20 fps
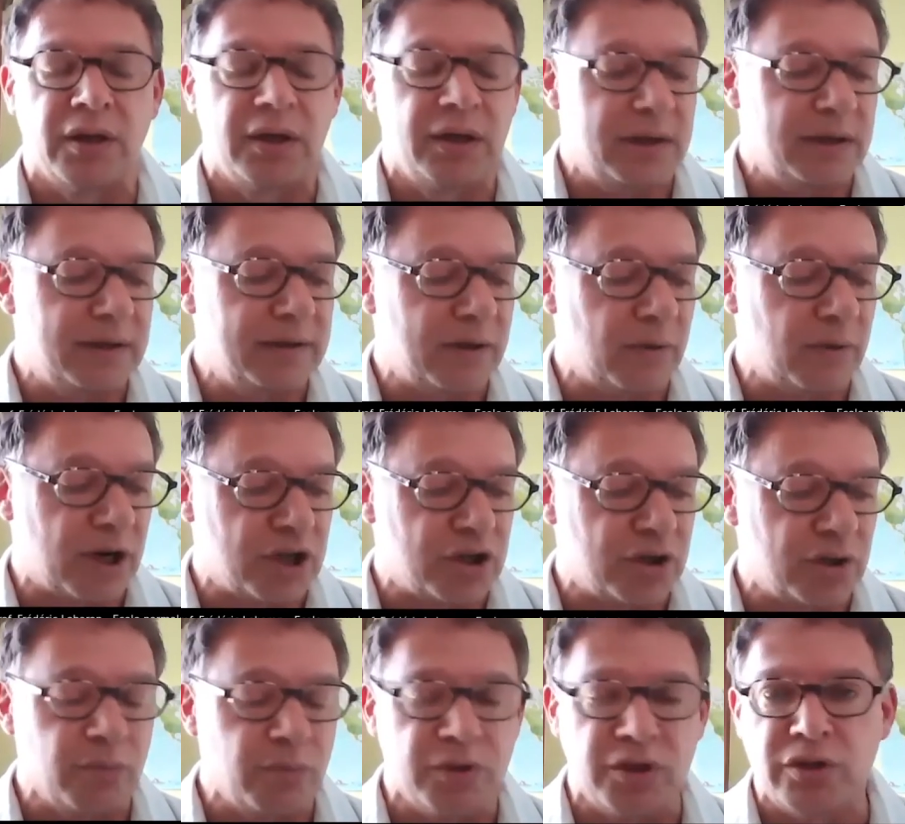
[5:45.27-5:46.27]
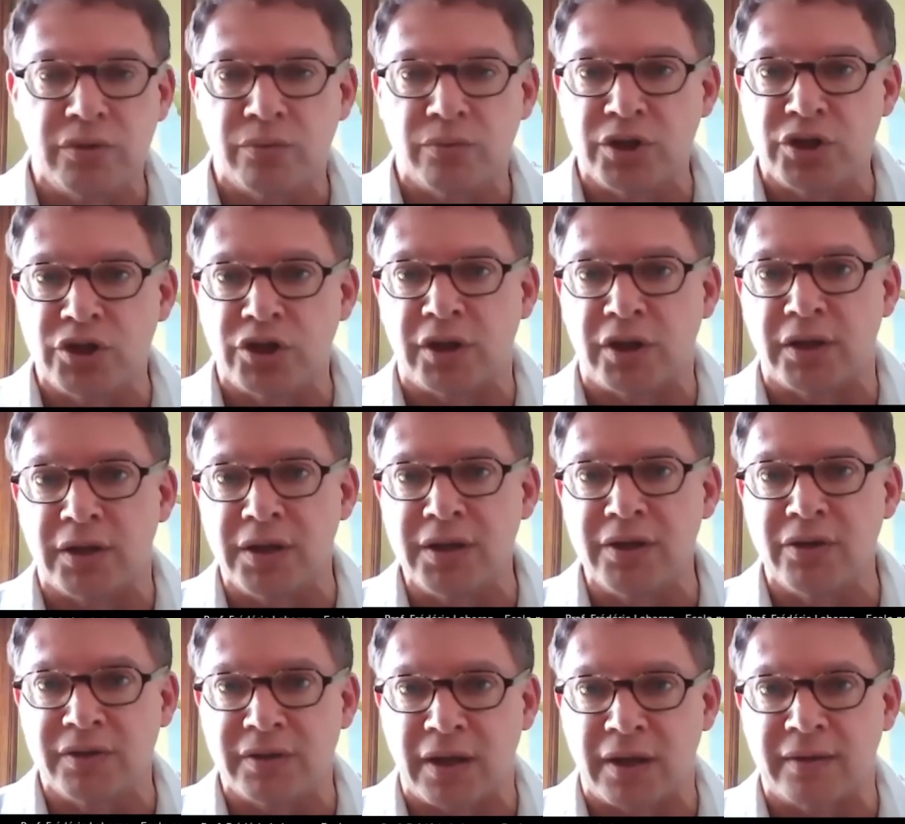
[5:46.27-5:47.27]
interaction, which can, in a
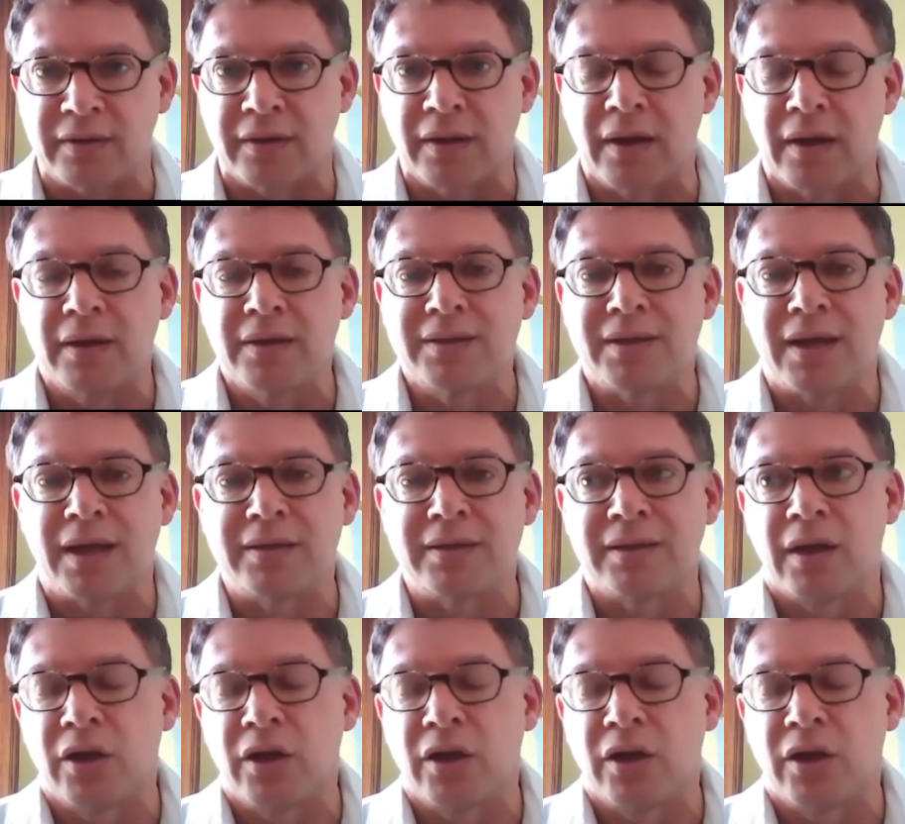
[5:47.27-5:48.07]
sense,